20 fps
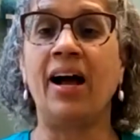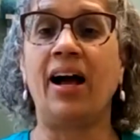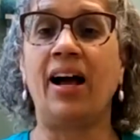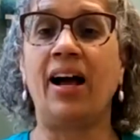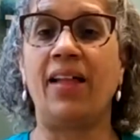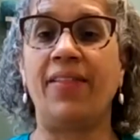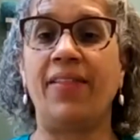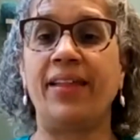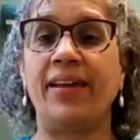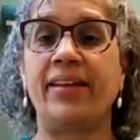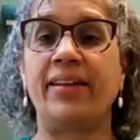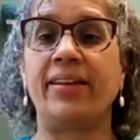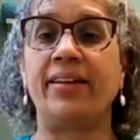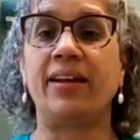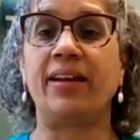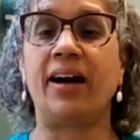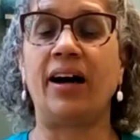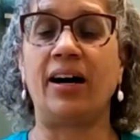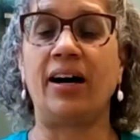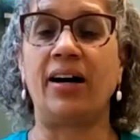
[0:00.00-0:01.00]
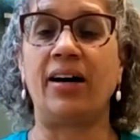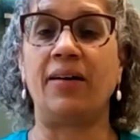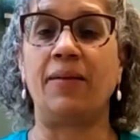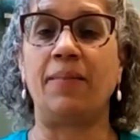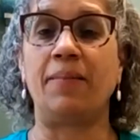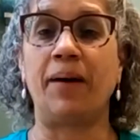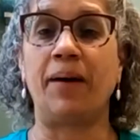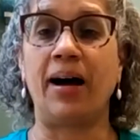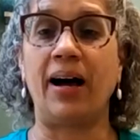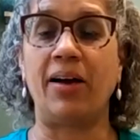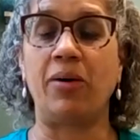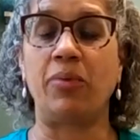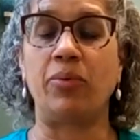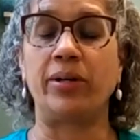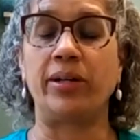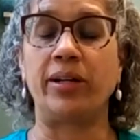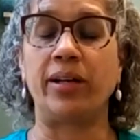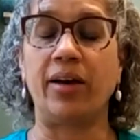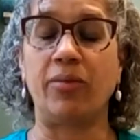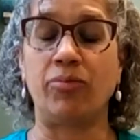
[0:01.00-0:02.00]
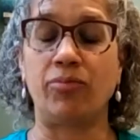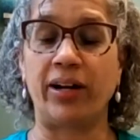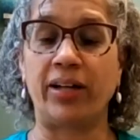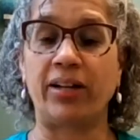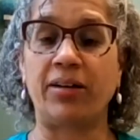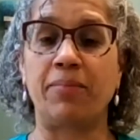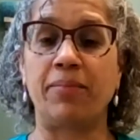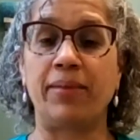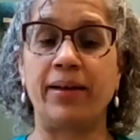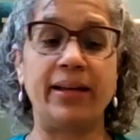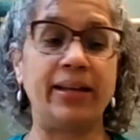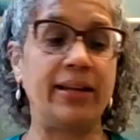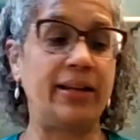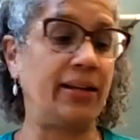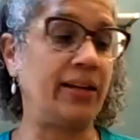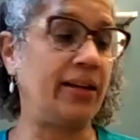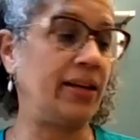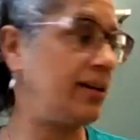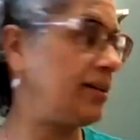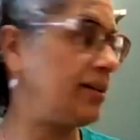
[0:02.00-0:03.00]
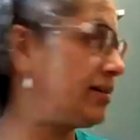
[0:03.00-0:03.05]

And then I would recommend,